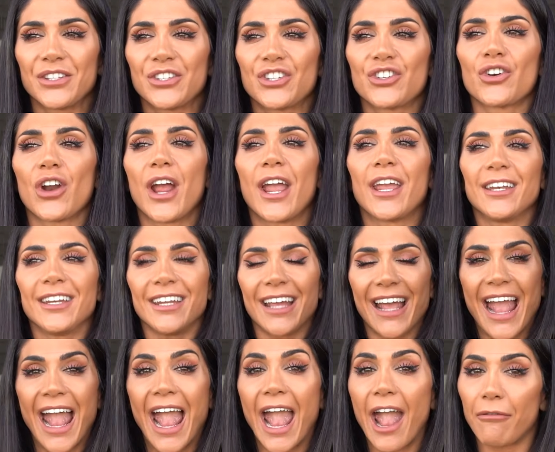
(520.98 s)
train
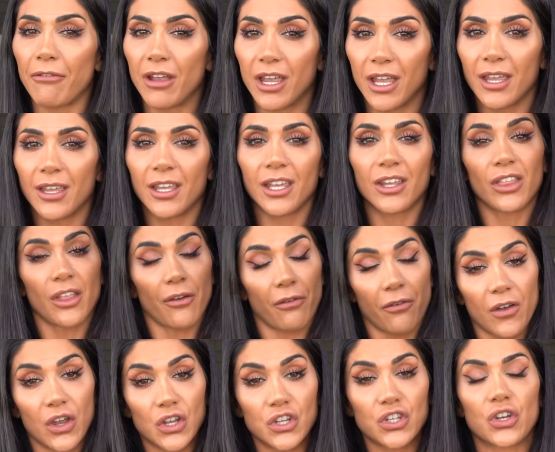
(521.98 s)
heavy in the
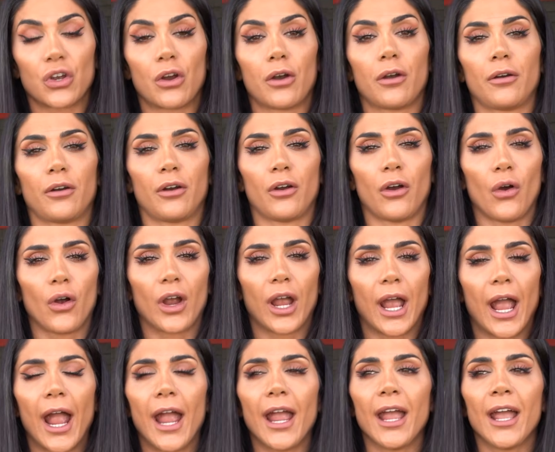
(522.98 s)
future,
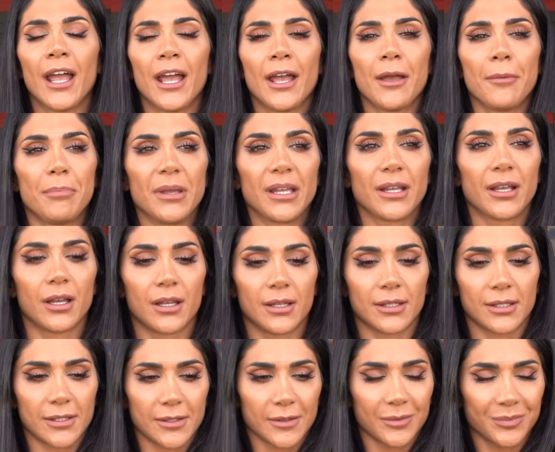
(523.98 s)
okay?
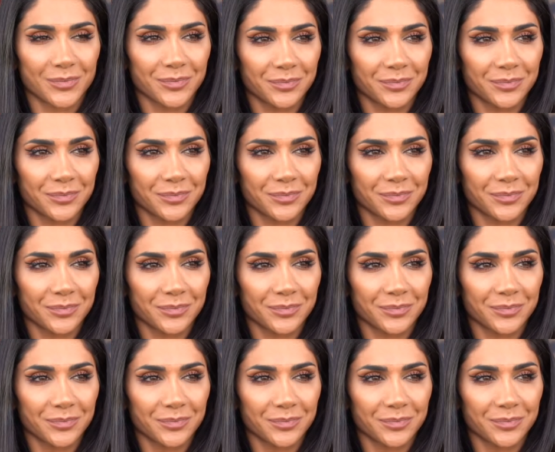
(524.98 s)
Because